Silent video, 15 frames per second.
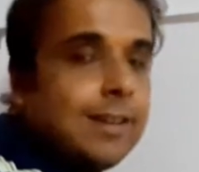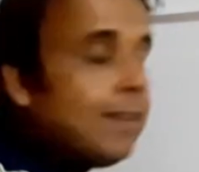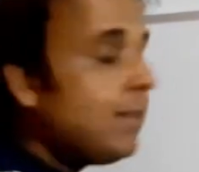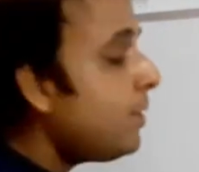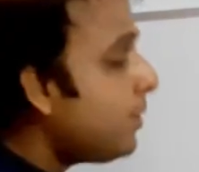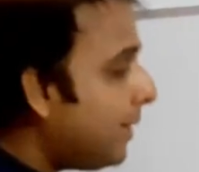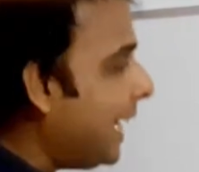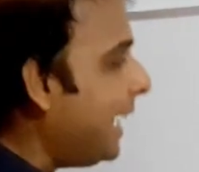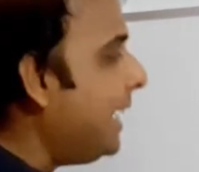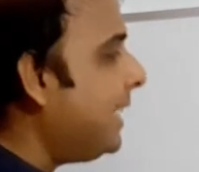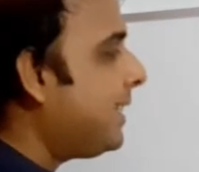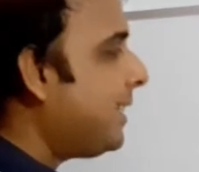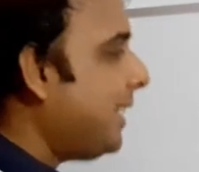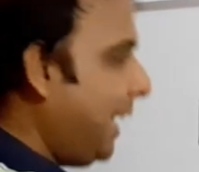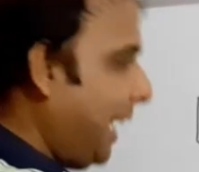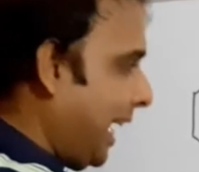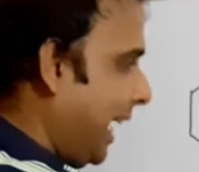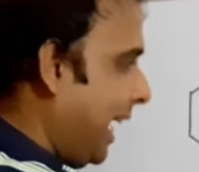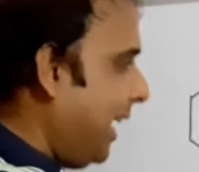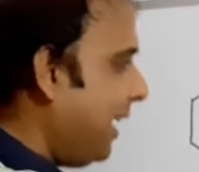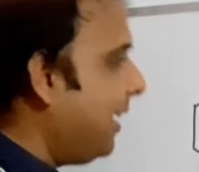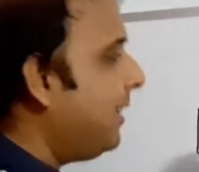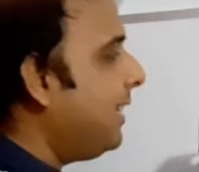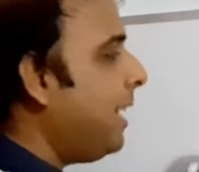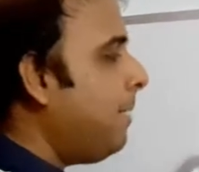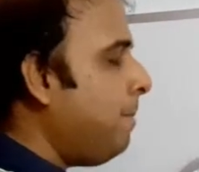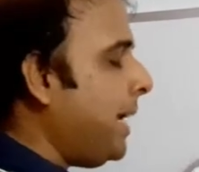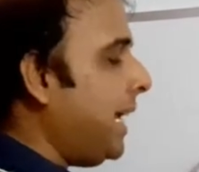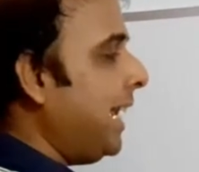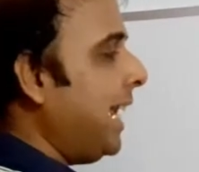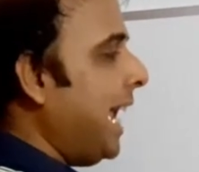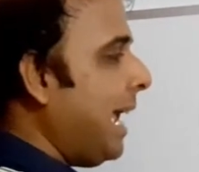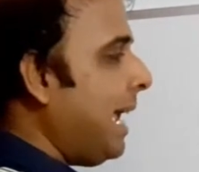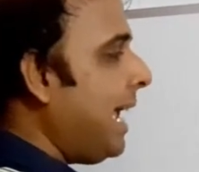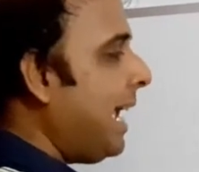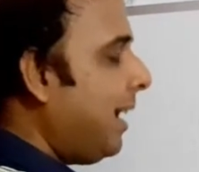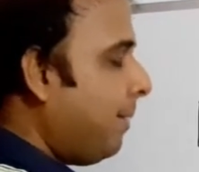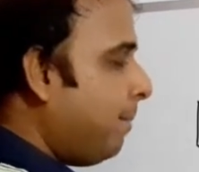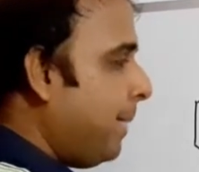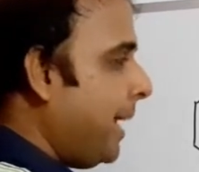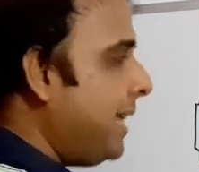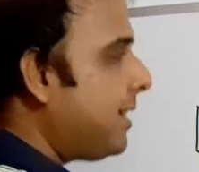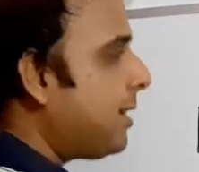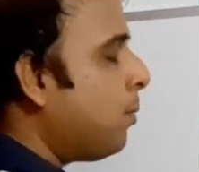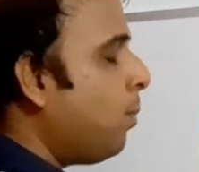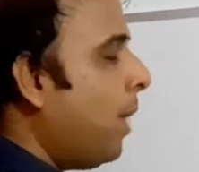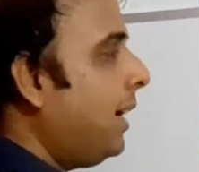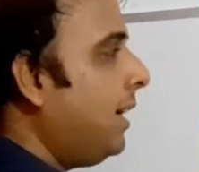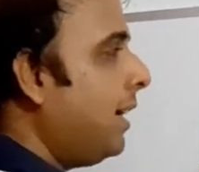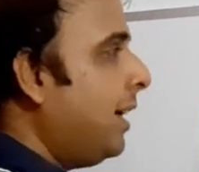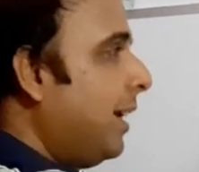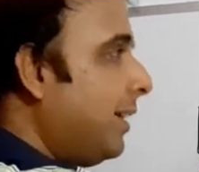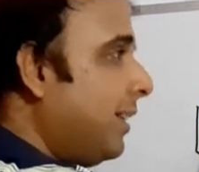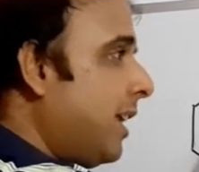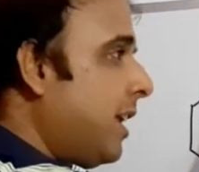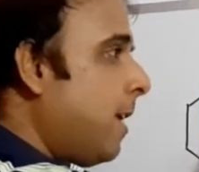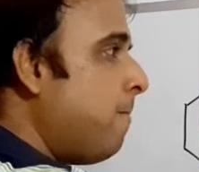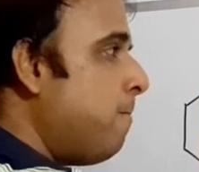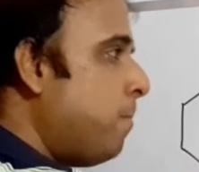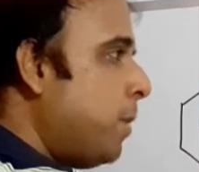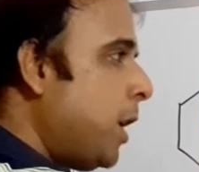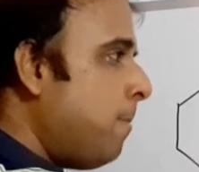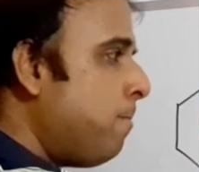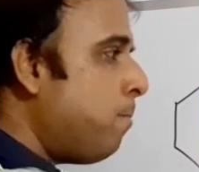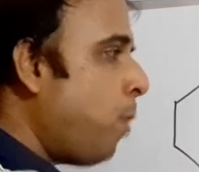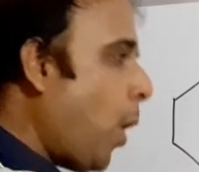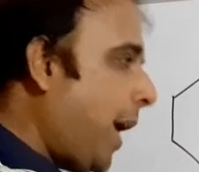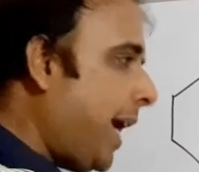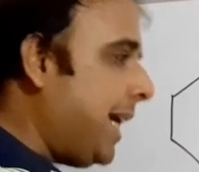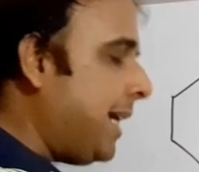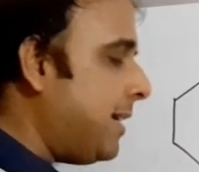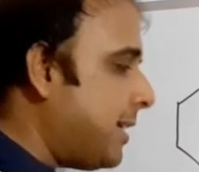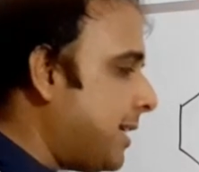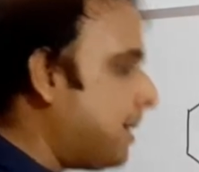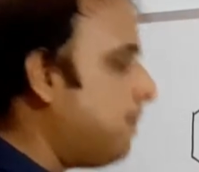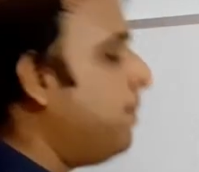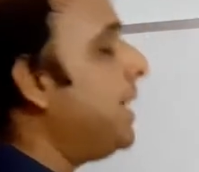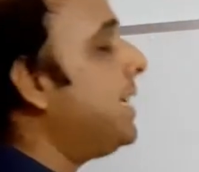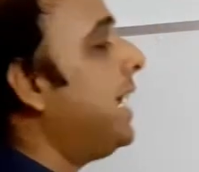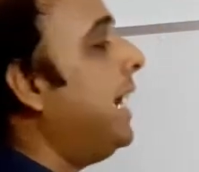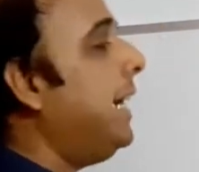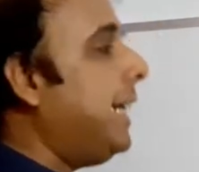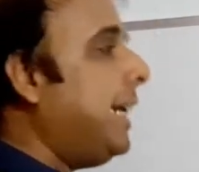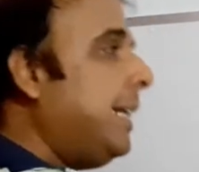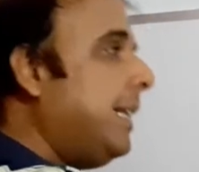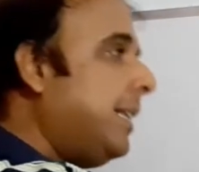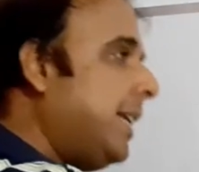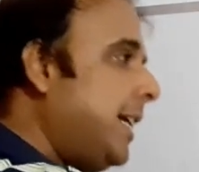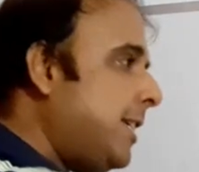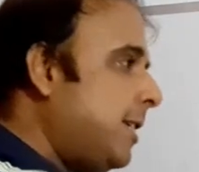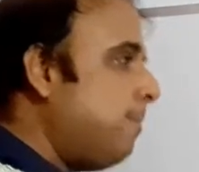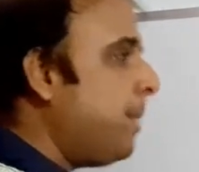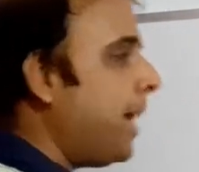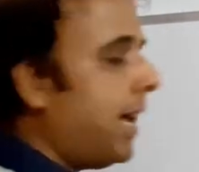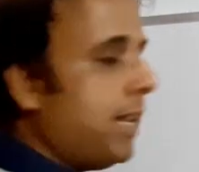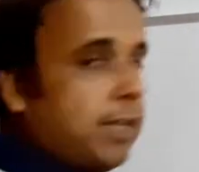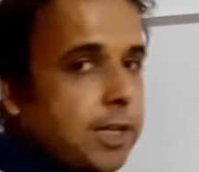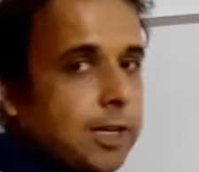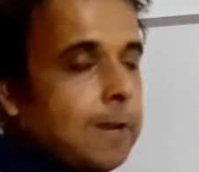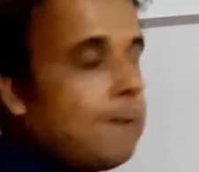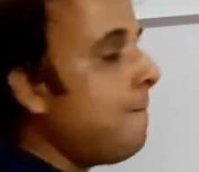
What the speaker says: So that is A, then B. A means what? The number of points present in this branch.